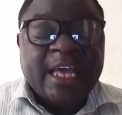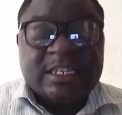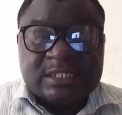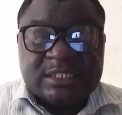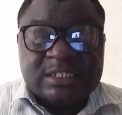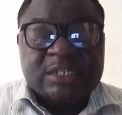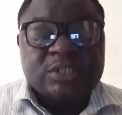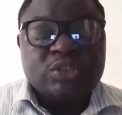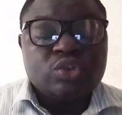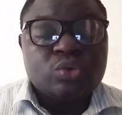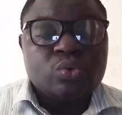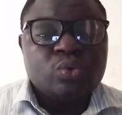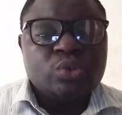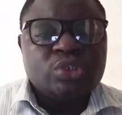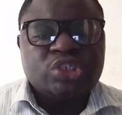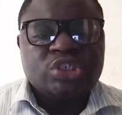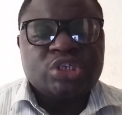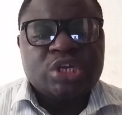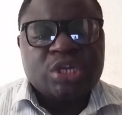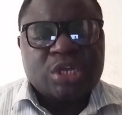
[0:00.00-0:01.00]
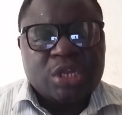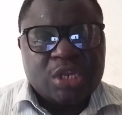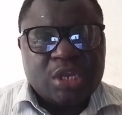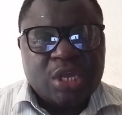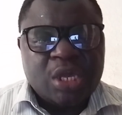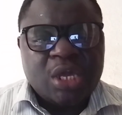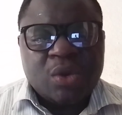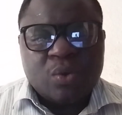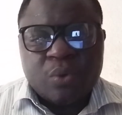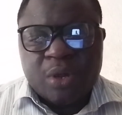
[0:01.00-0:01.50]
extent to which
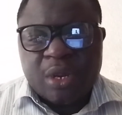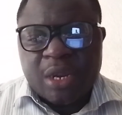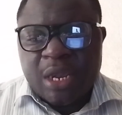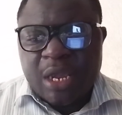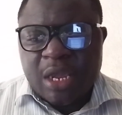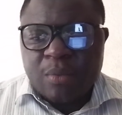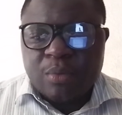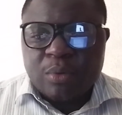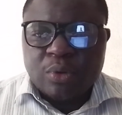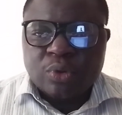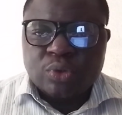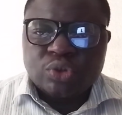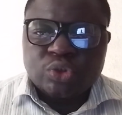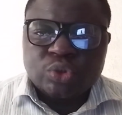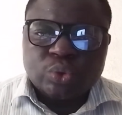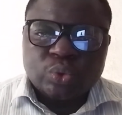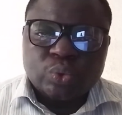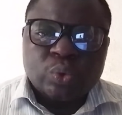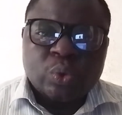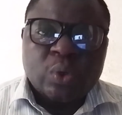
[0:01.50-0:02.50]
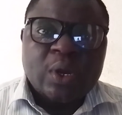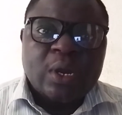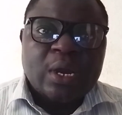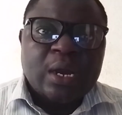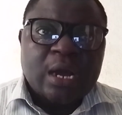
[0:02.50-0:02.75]
they were able to